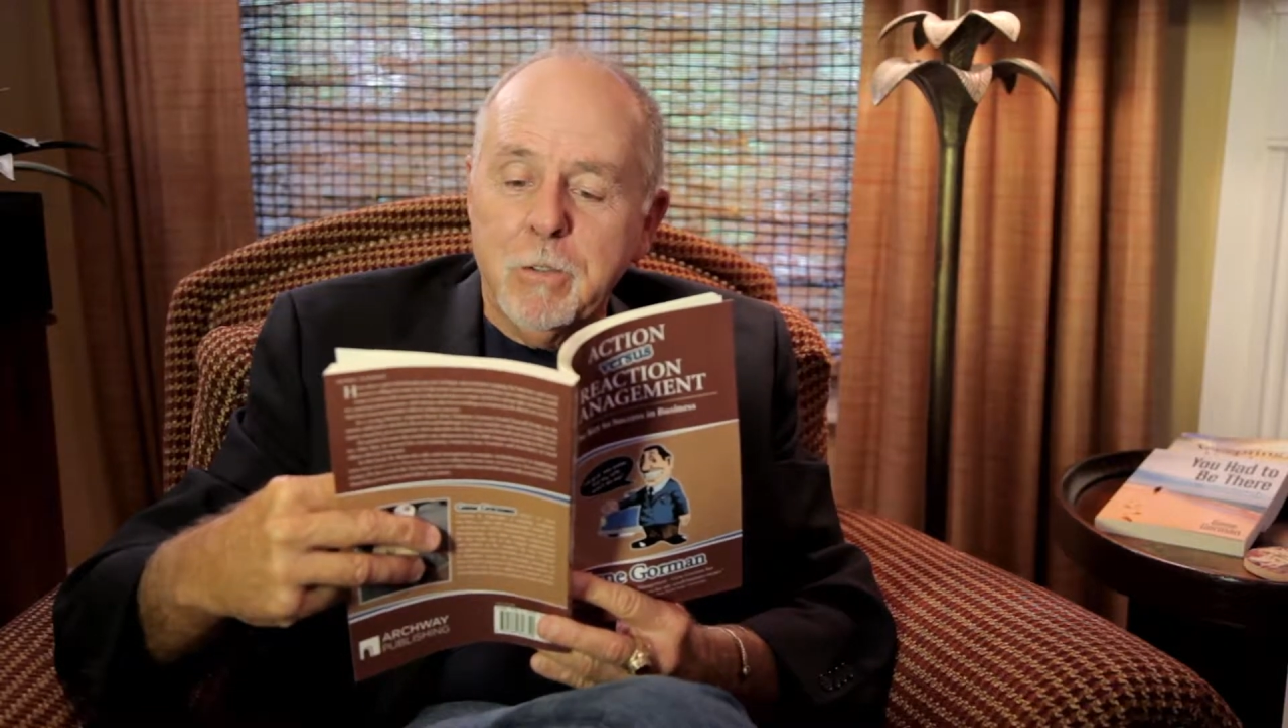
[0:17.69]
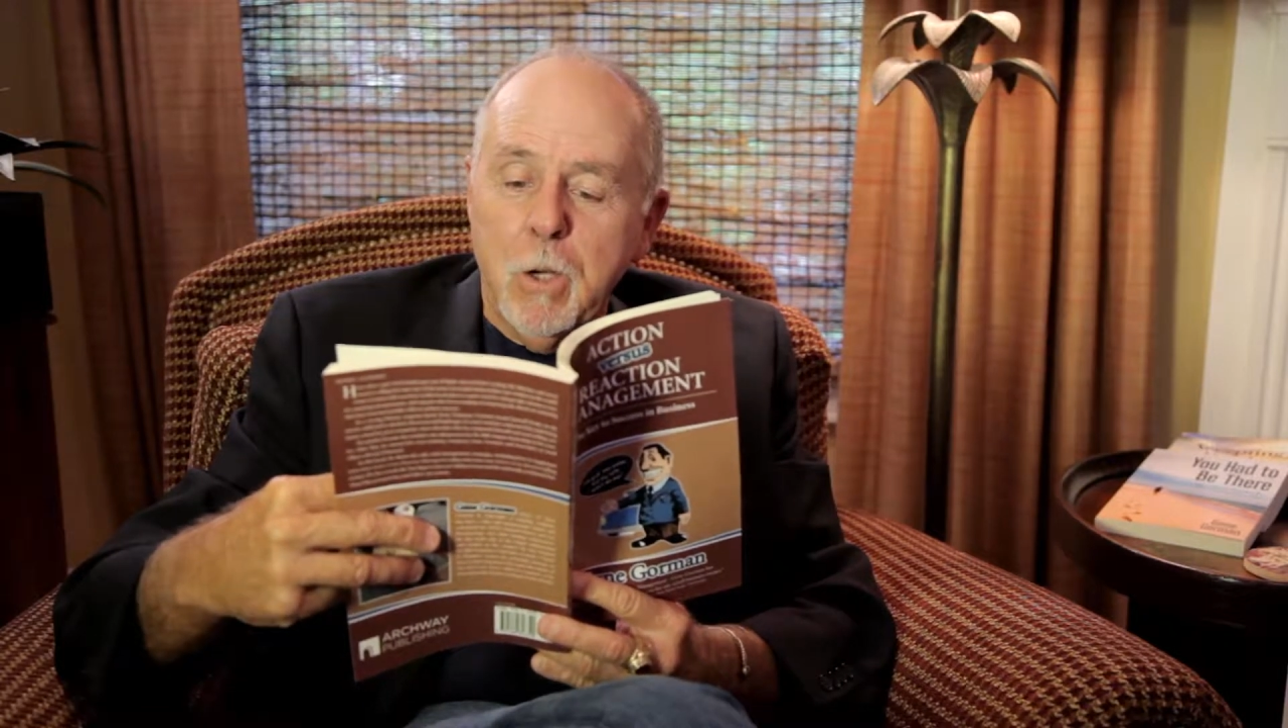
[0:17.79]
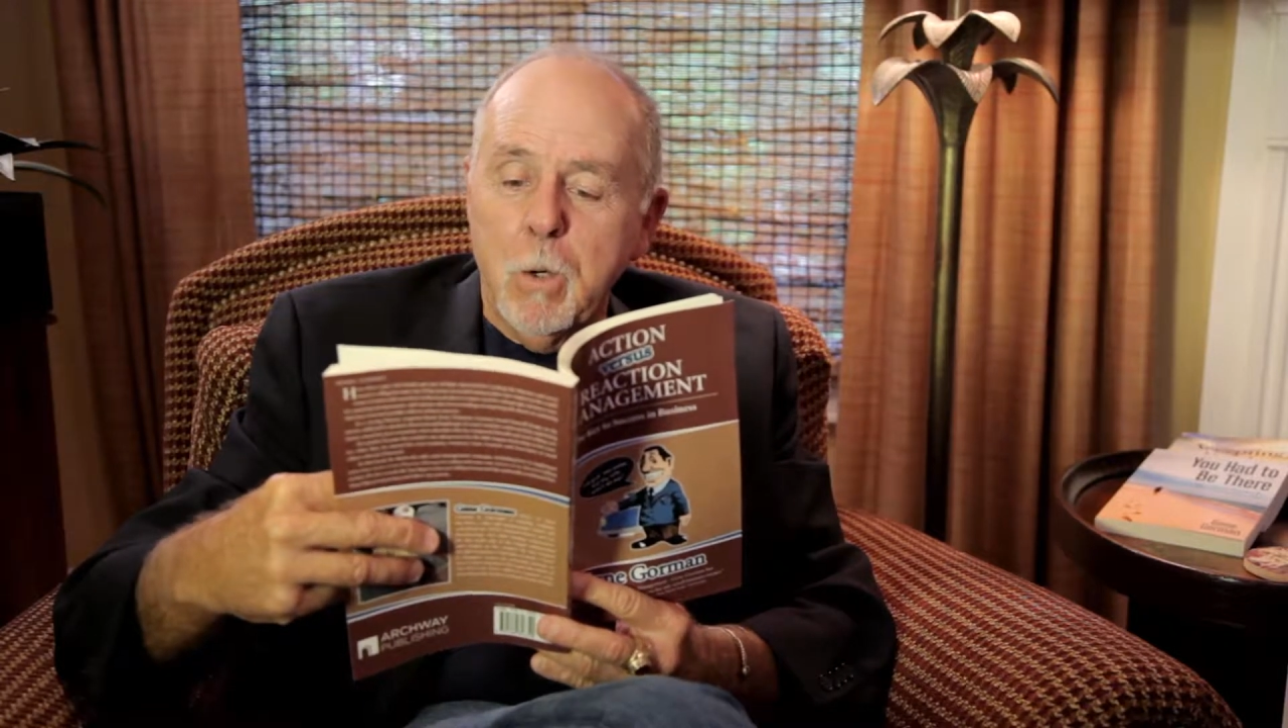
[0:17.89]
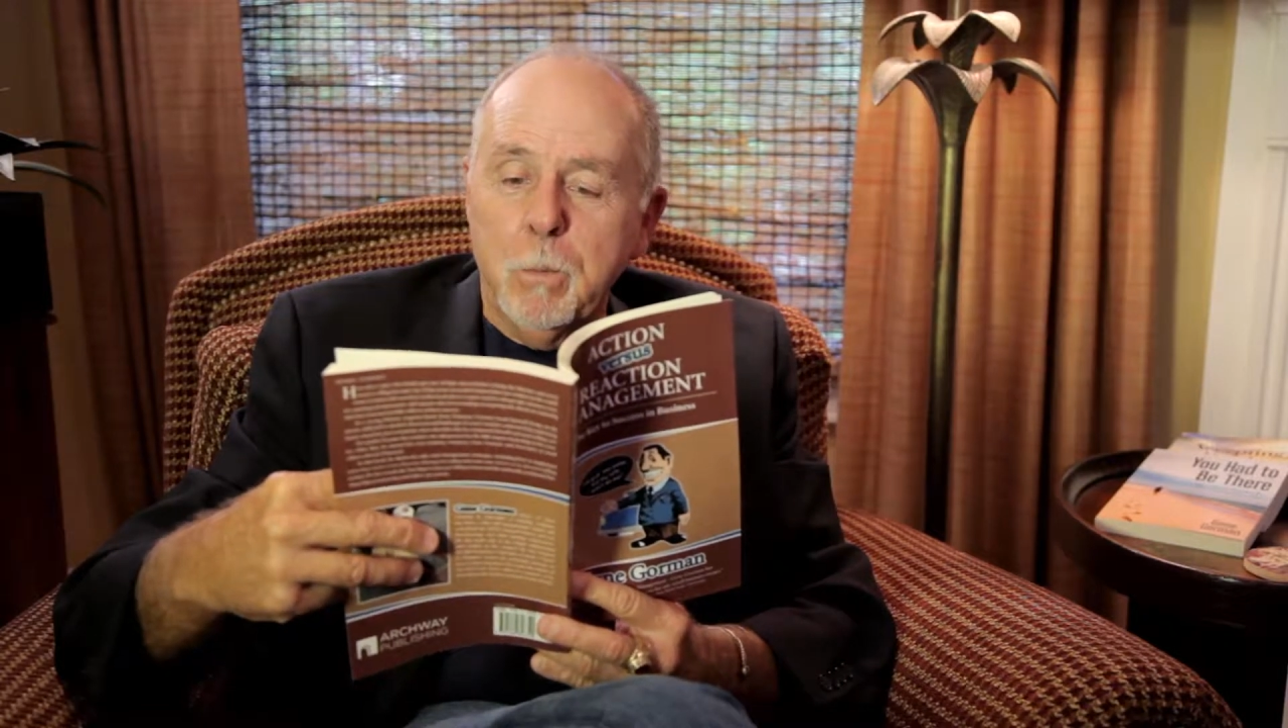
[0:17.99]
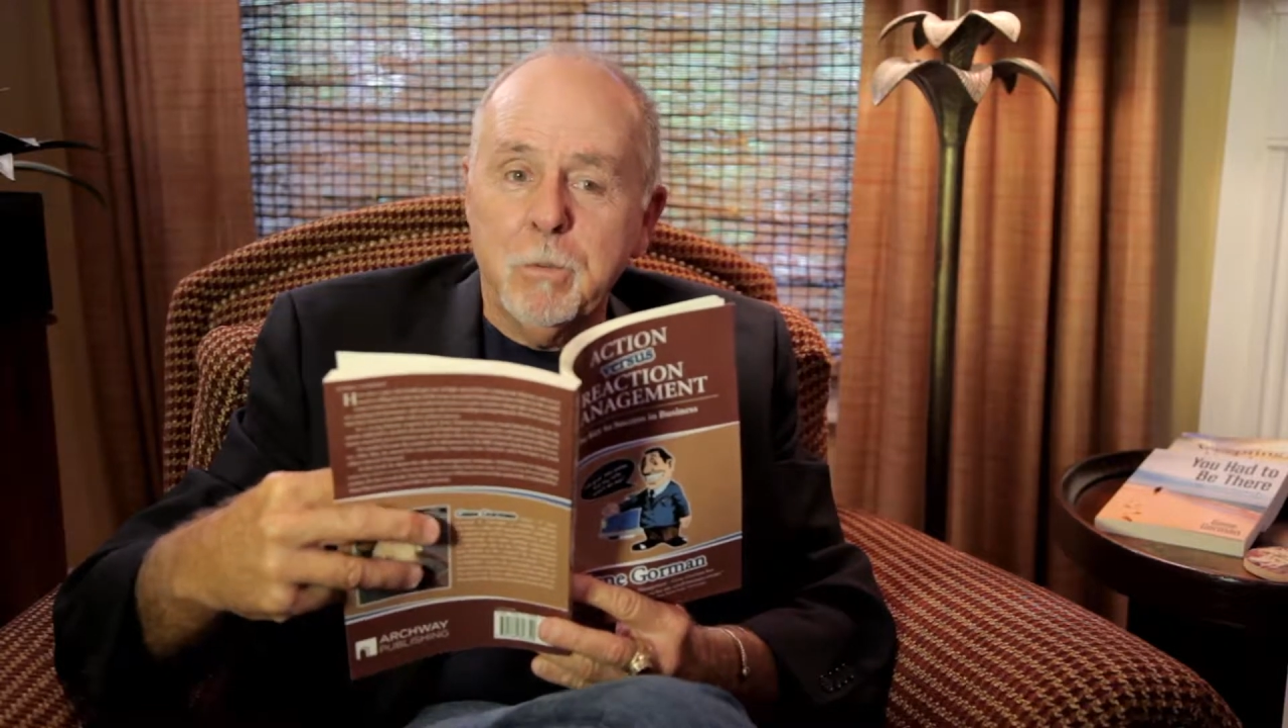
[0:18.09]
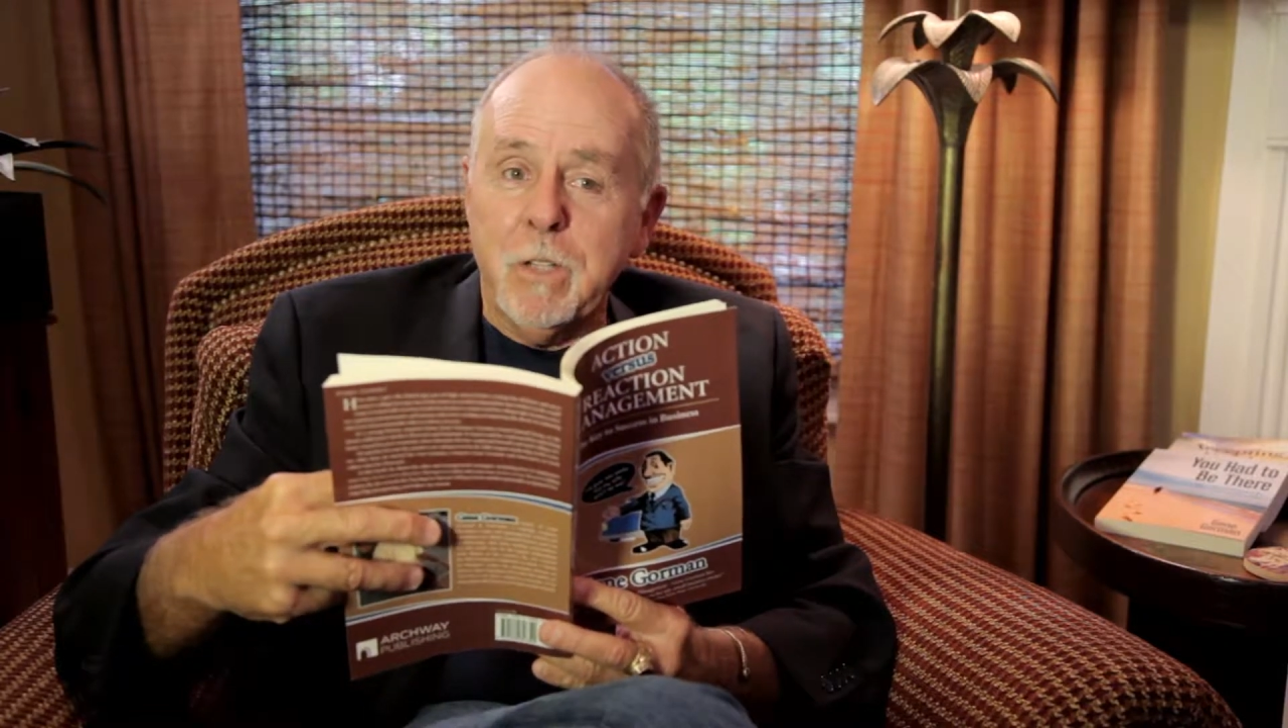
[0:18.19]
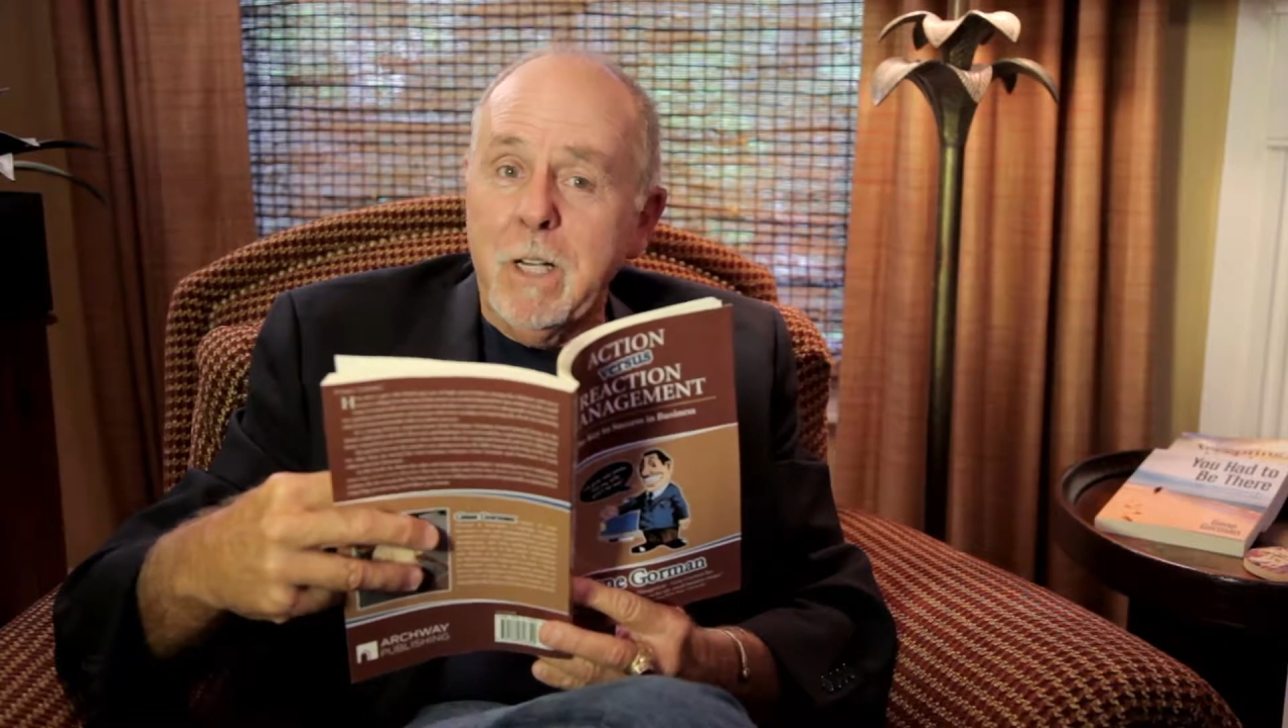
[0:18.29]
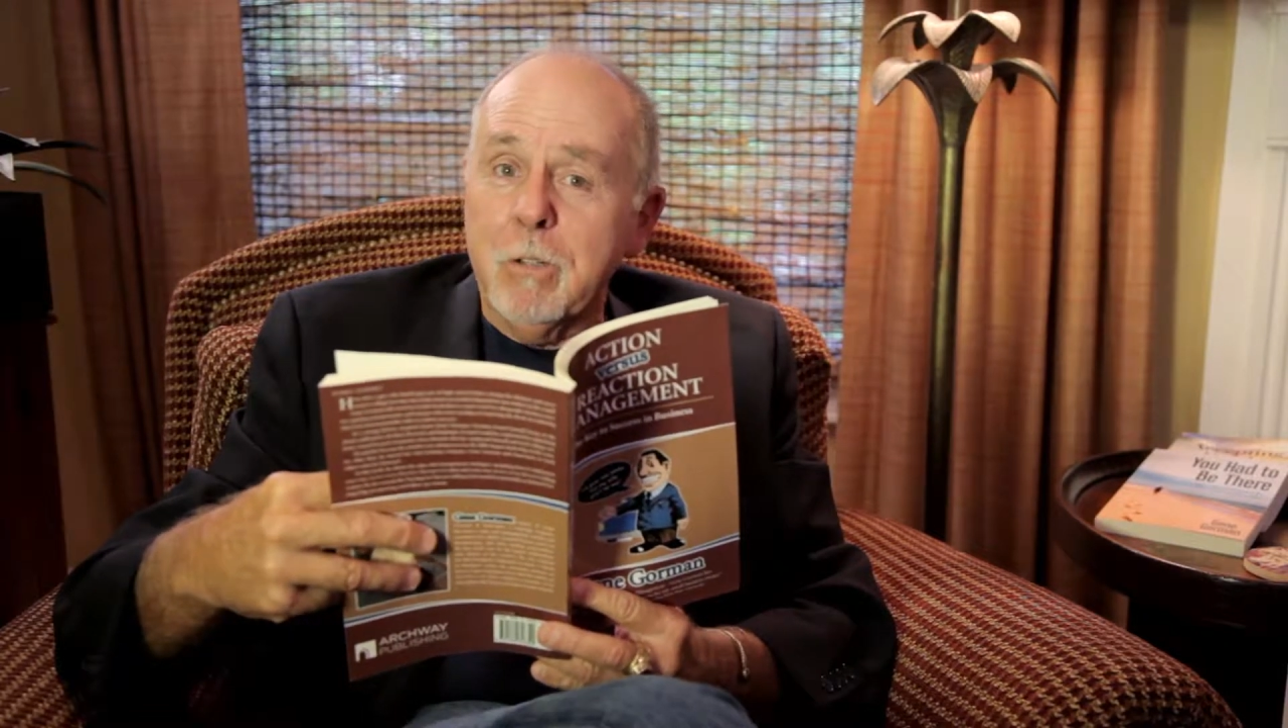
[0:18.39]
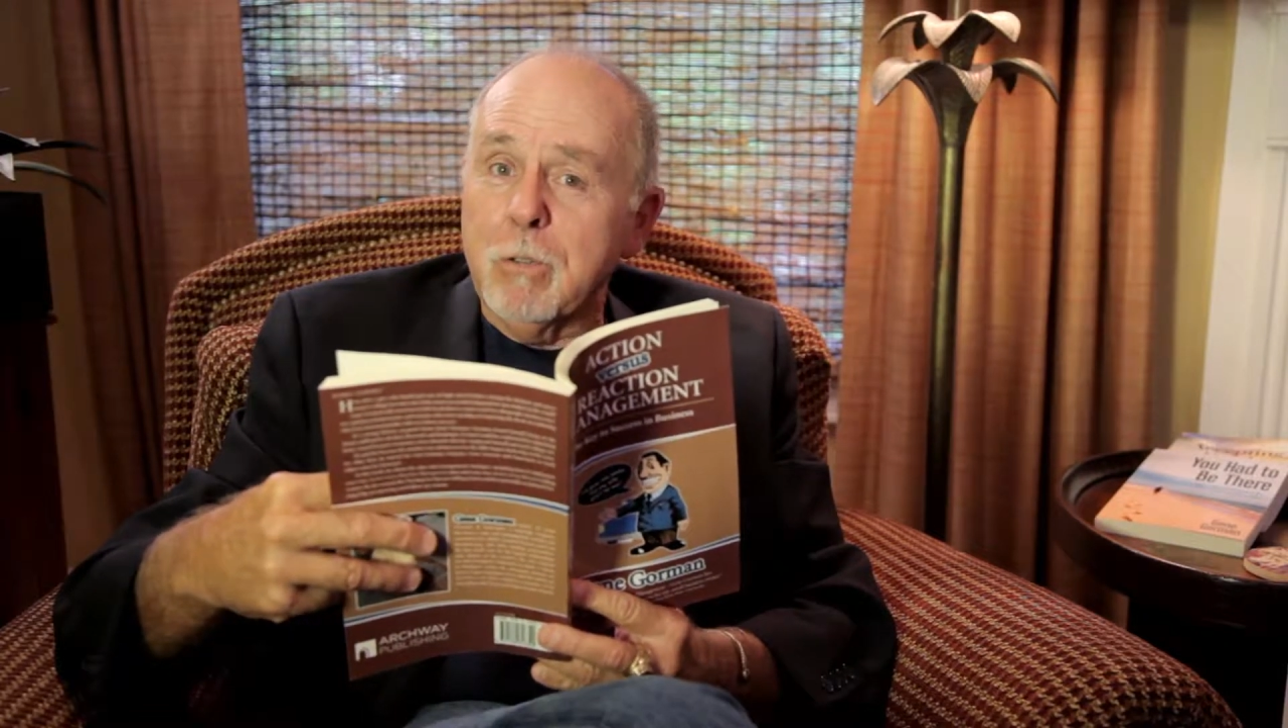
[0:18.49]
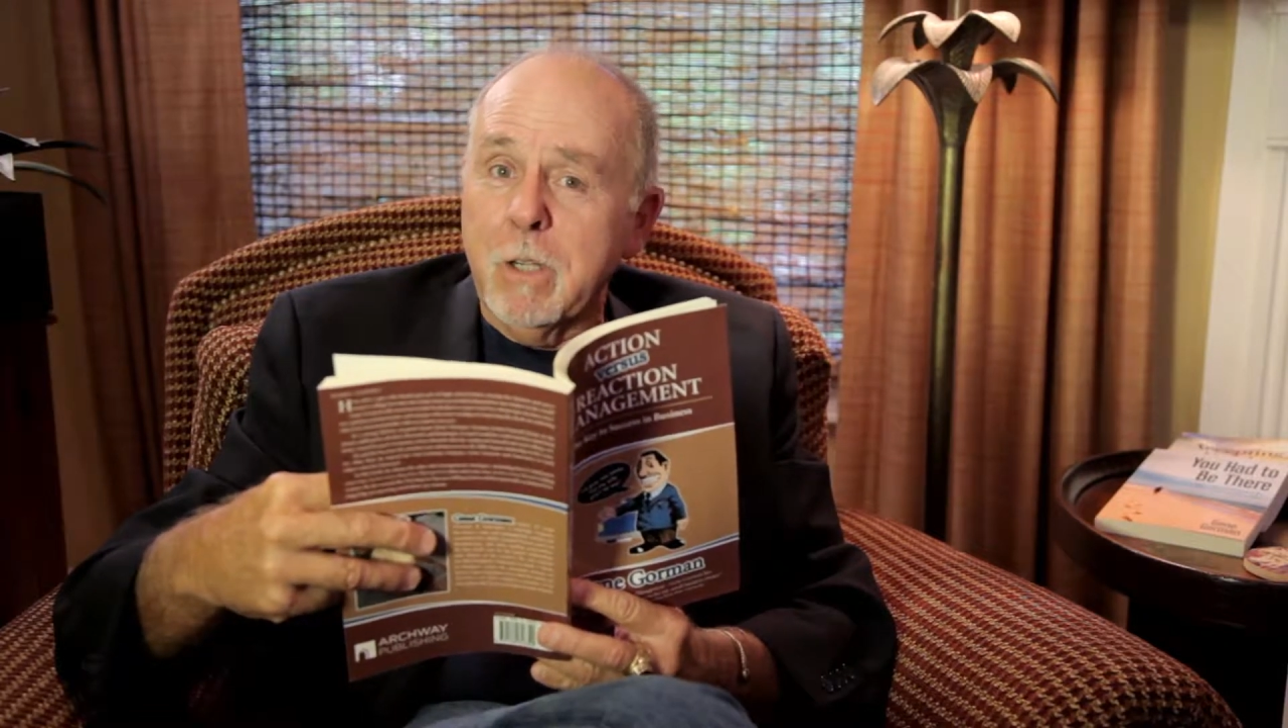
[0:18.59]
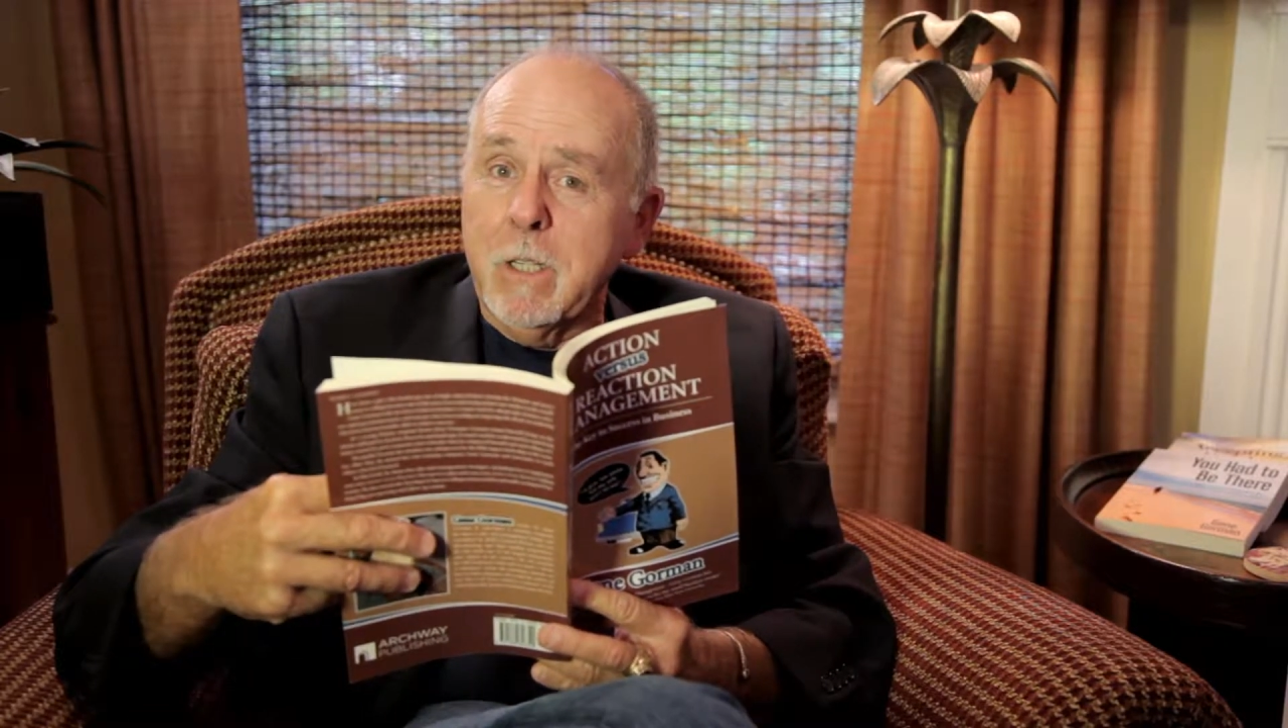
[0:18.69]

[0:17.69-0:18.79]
home staying drunk